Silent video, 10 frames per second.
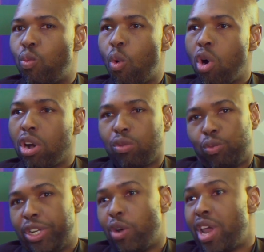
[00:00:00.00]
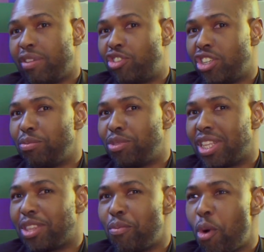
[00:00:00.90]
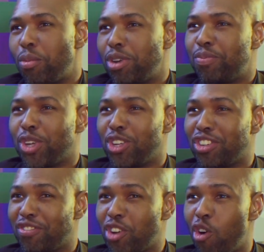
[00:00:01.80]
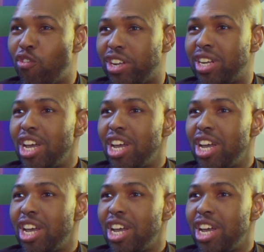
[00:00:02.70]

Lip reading: walk. We don't have gyms at the moment because of COVID,